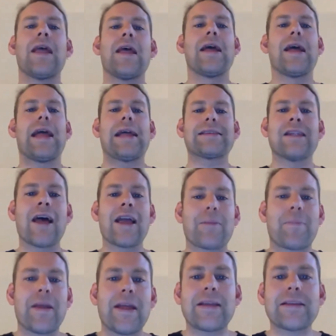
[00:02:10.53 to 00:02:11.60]
It's like
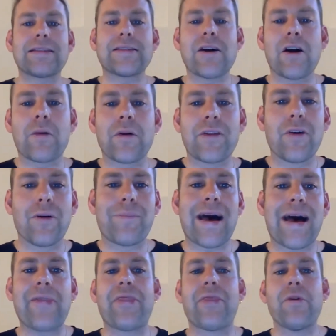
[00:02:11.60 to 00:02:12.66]
being stuck with your
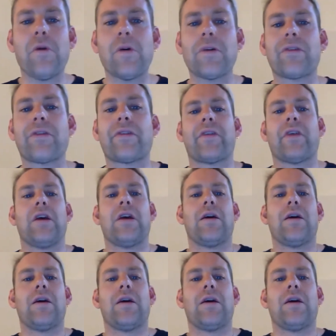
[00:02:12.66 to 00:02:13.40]
bad thoughts,